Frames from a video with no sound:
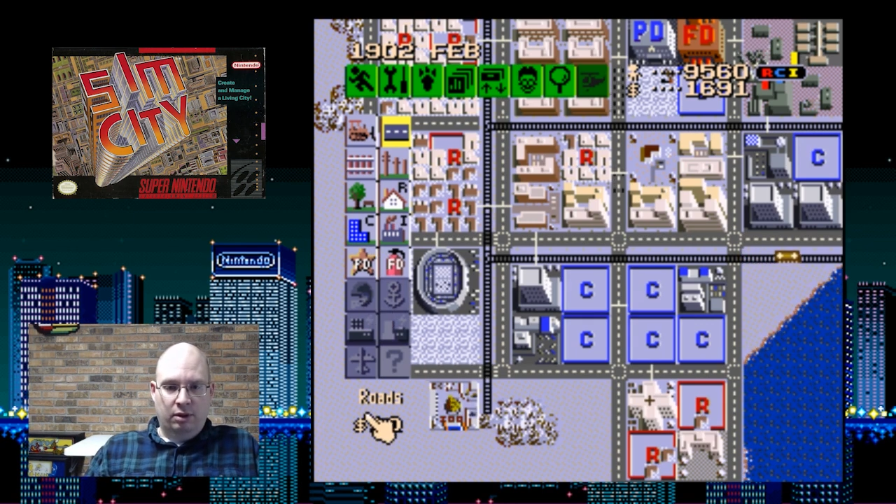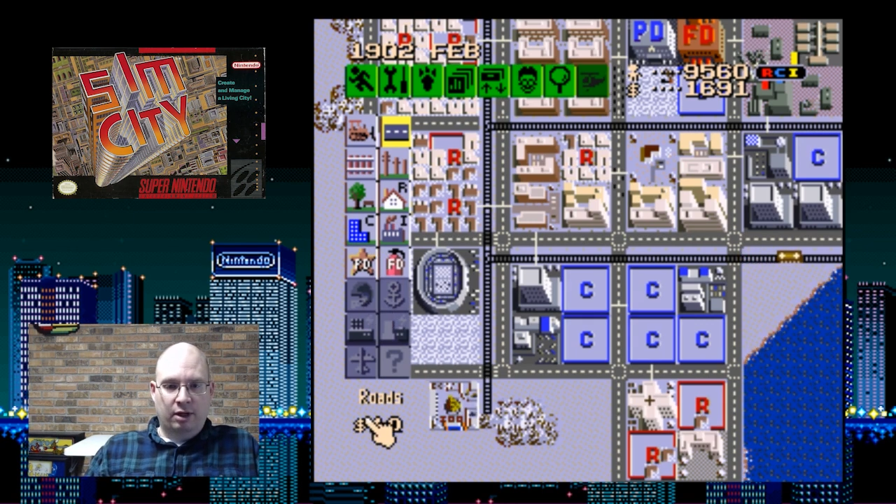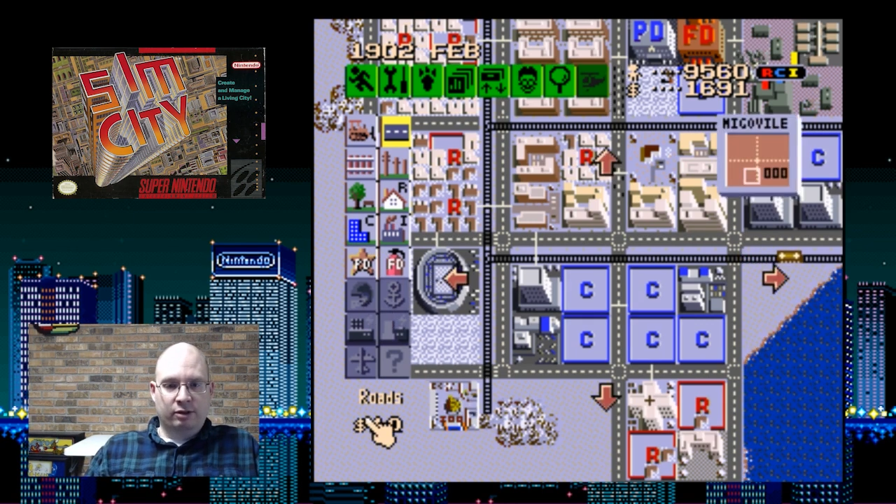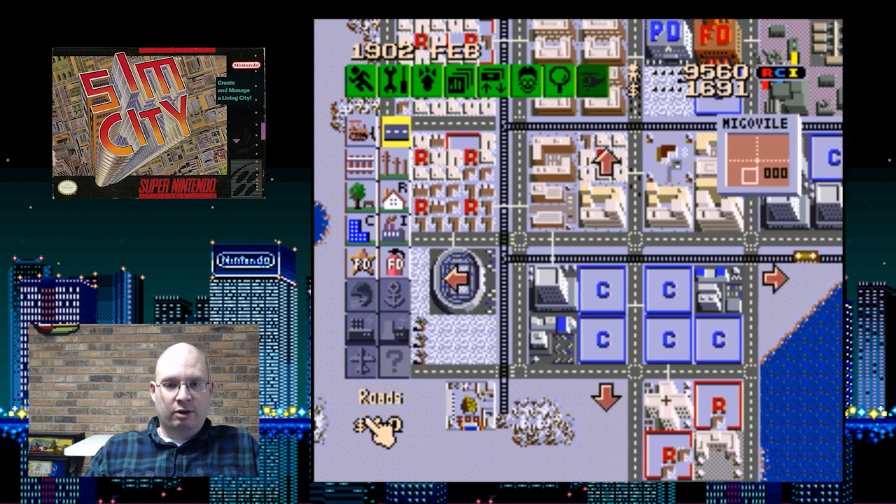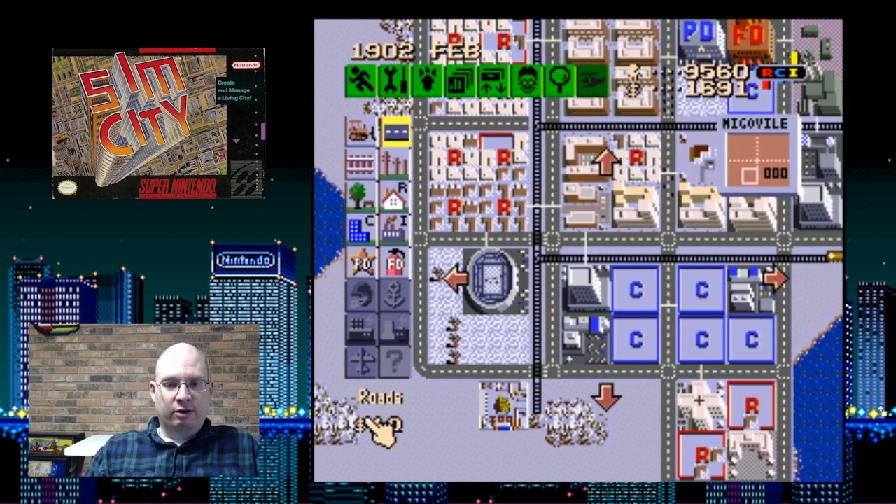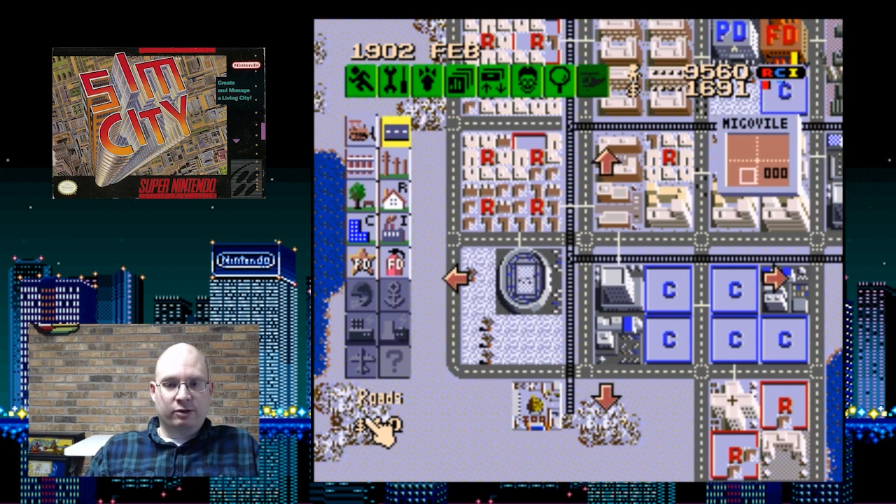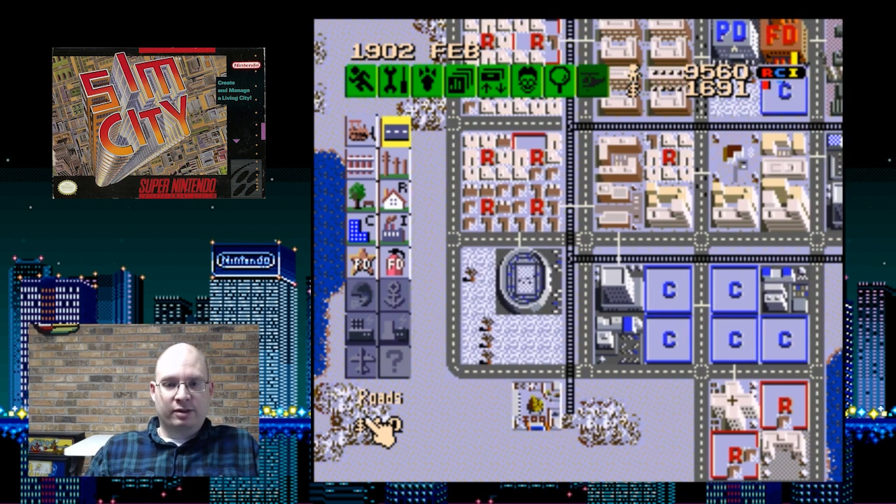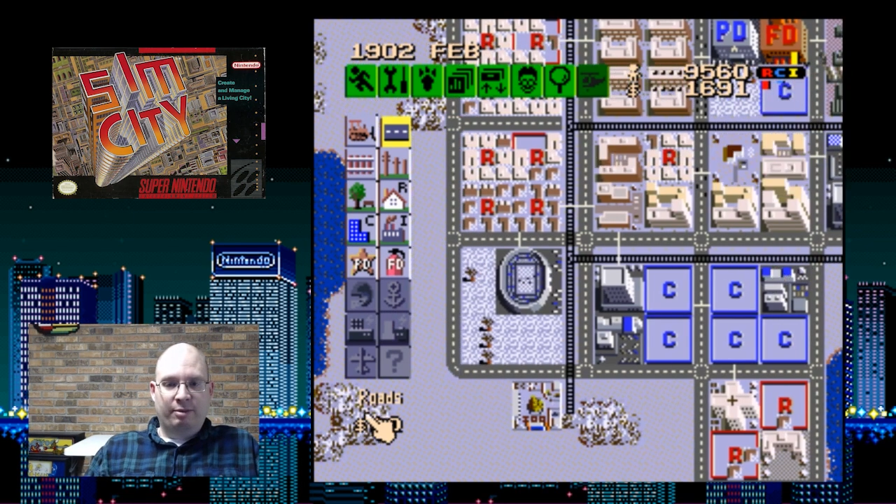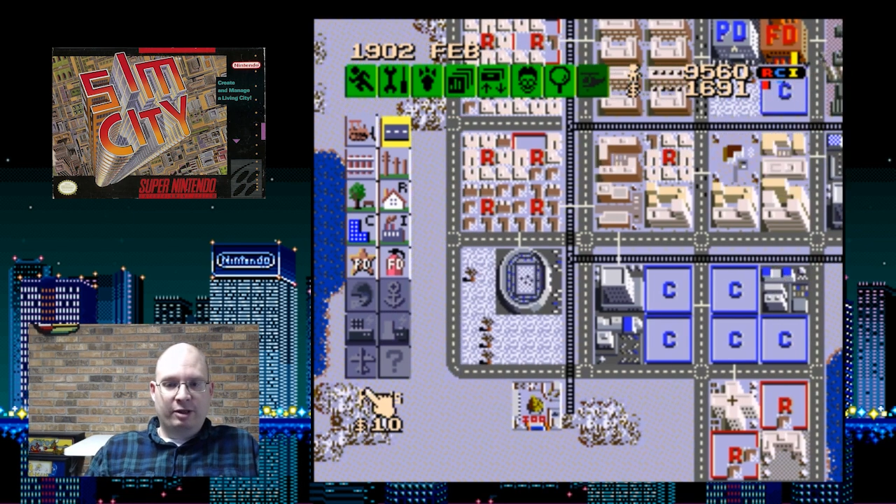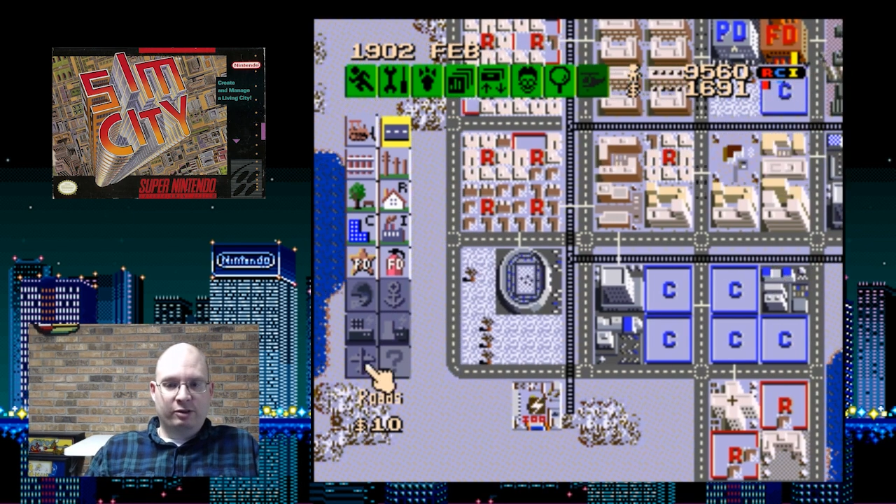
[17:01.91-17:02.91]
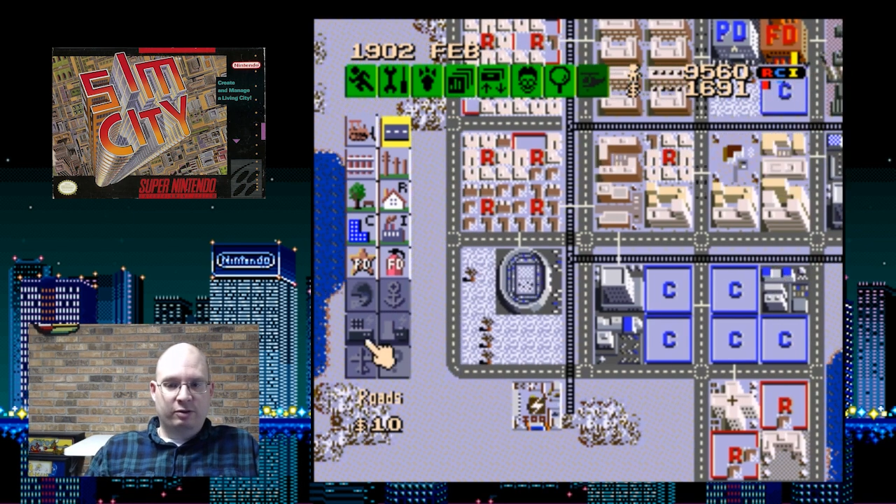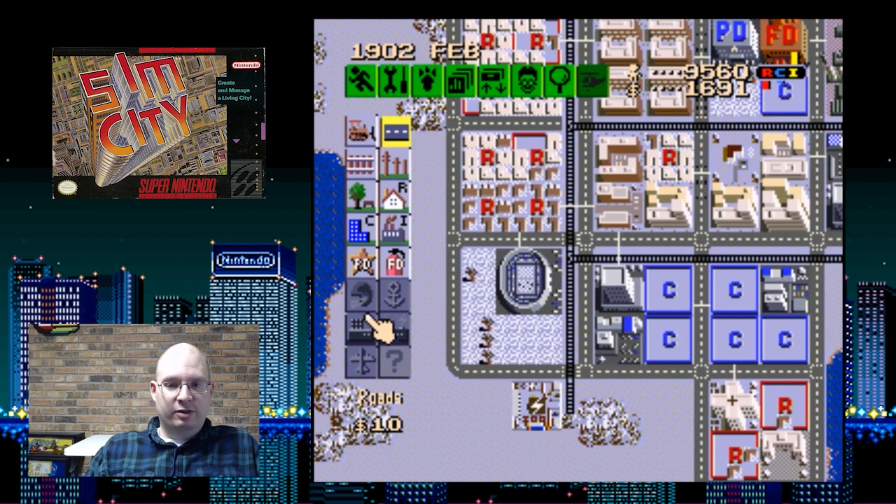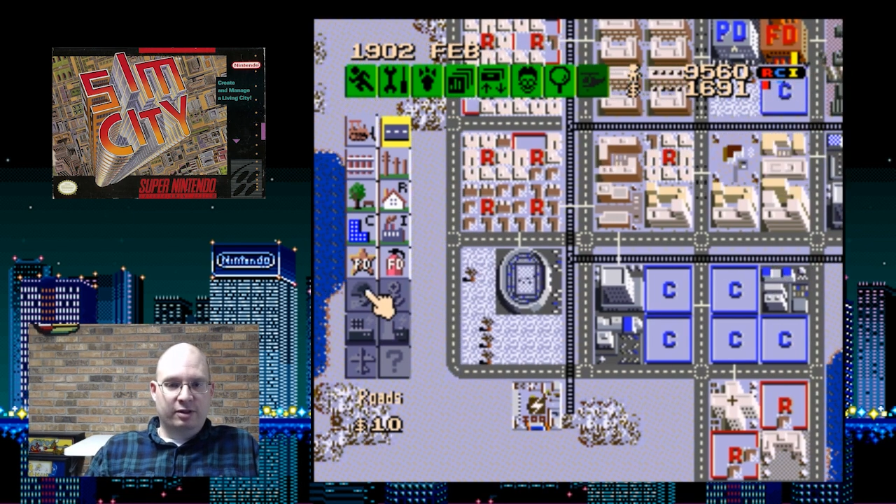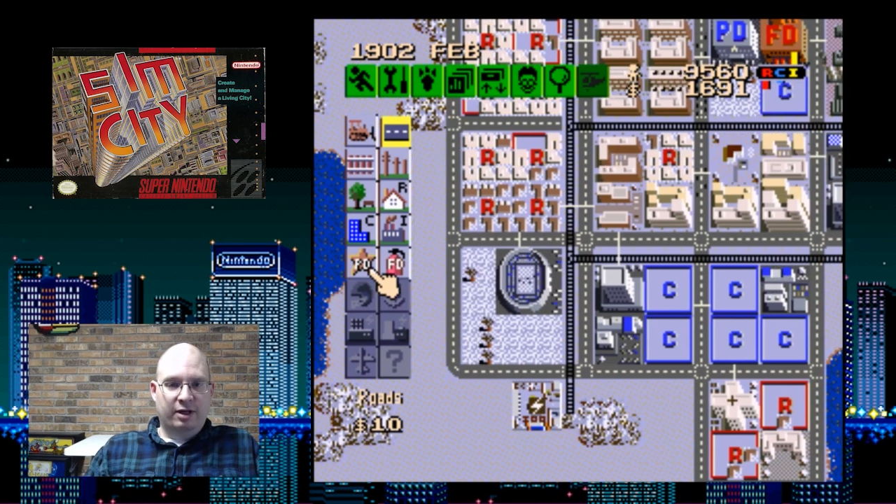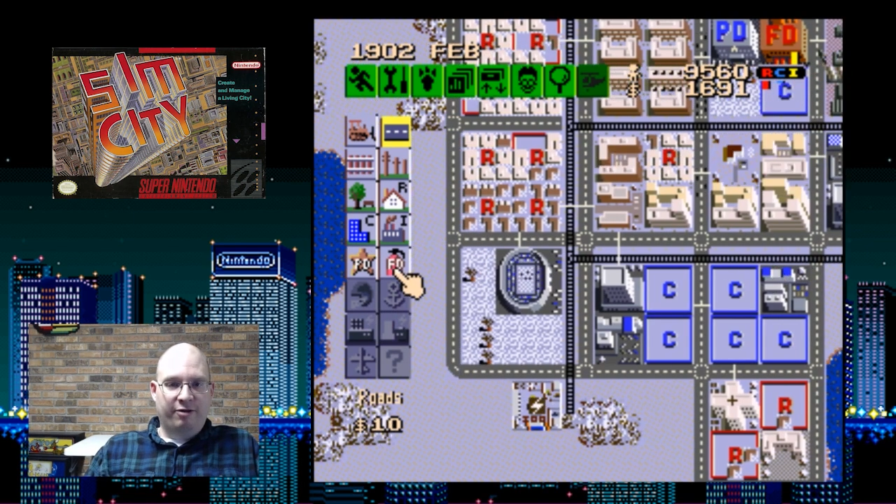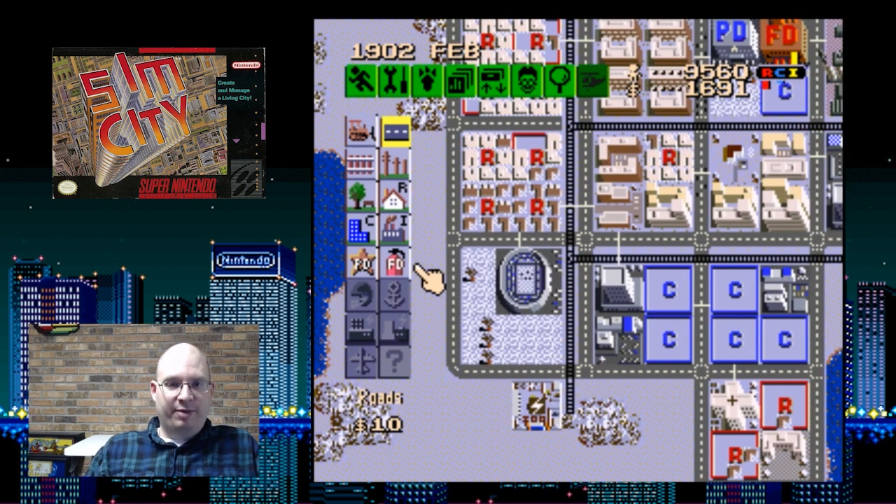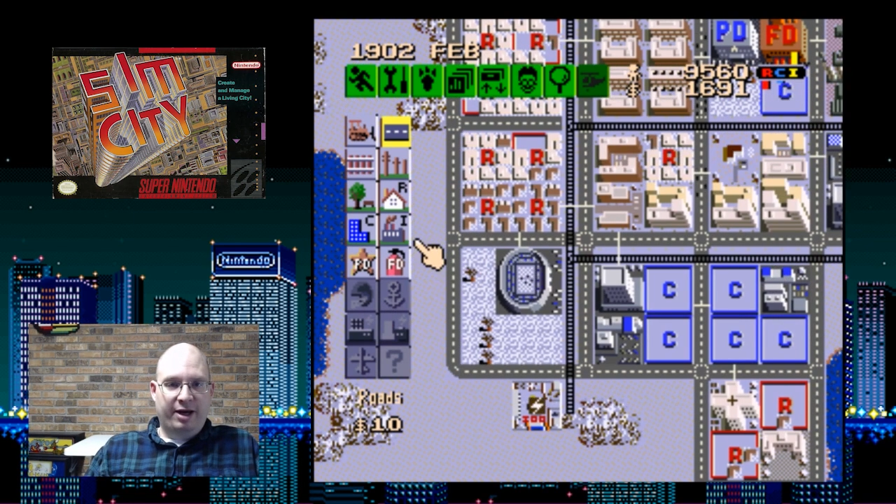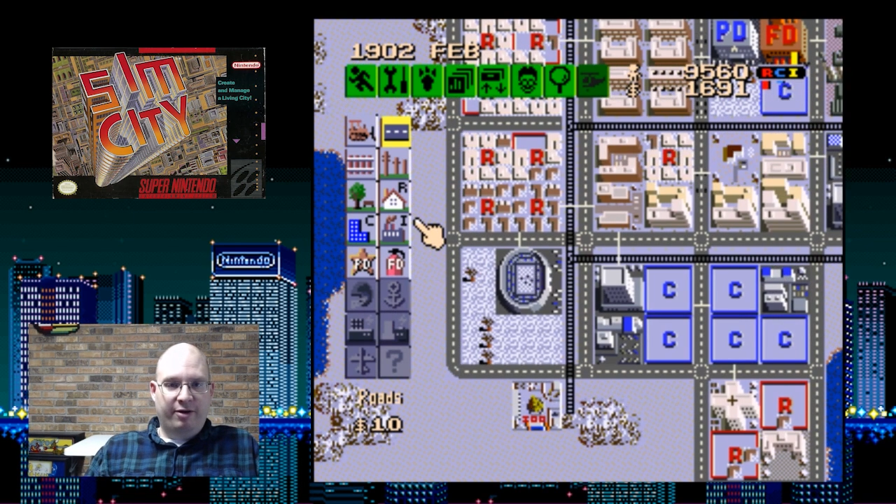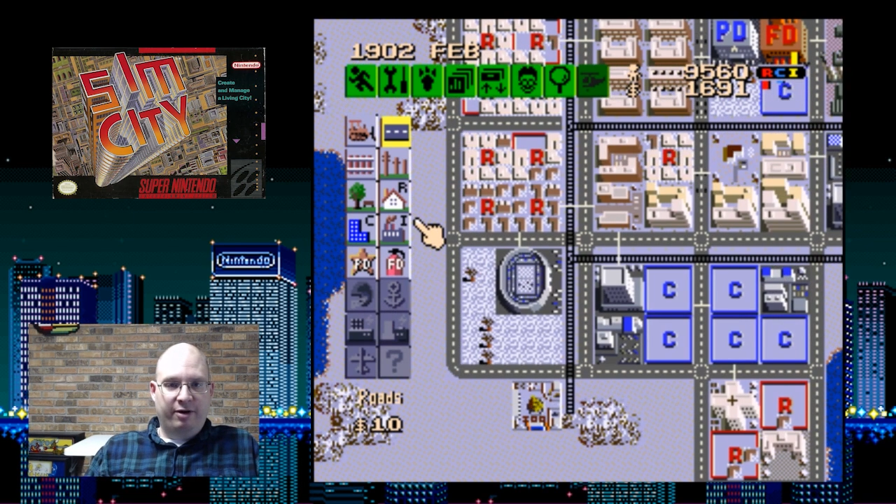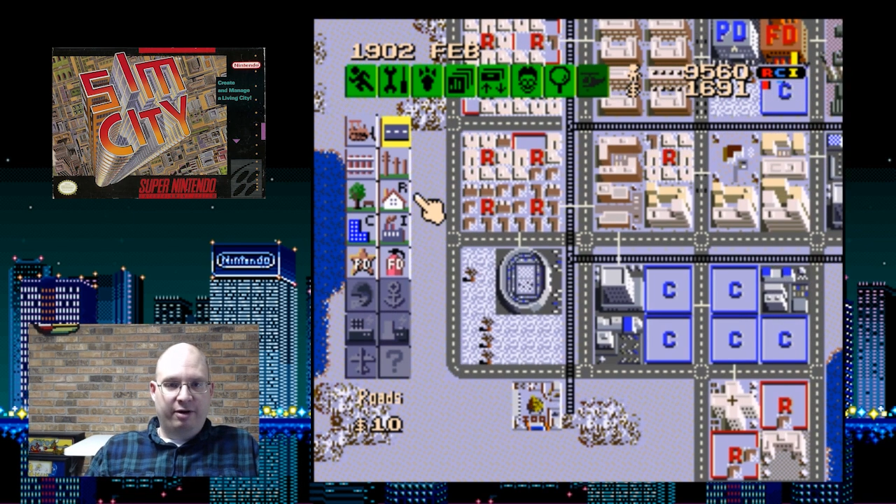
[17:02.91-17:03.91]
I was going to say my zoo does not have
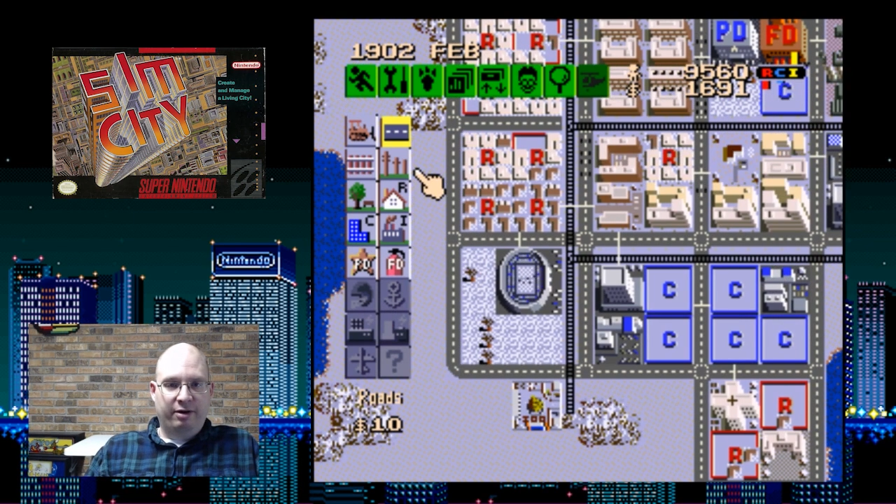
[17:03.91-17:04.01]
power.